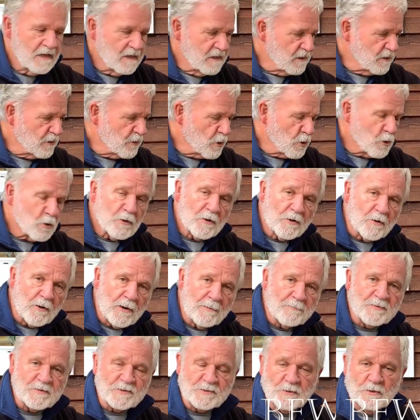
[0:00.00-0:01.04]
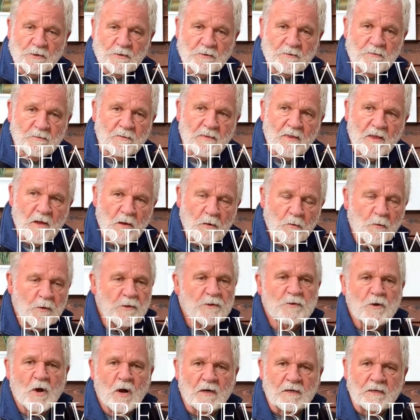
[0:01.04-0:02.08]
In an earlier episode, we
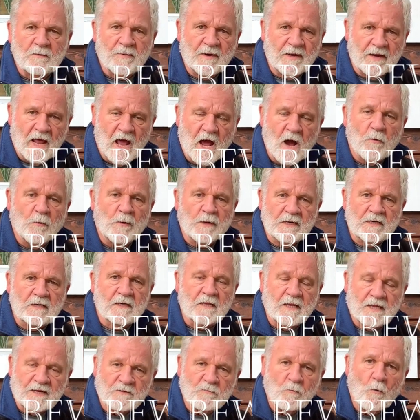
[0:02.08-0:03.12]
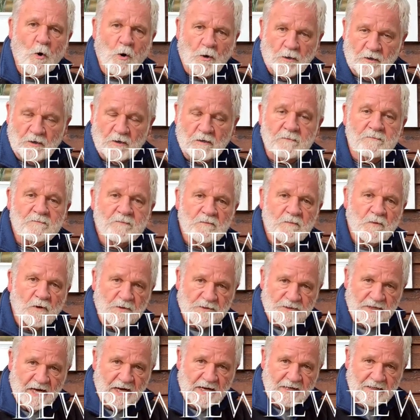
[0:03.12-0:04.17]
talked about how we collect water
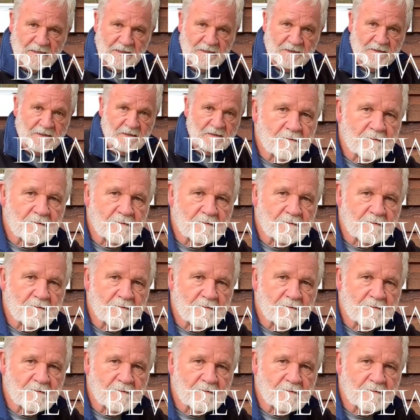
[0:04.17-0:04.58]
on the island.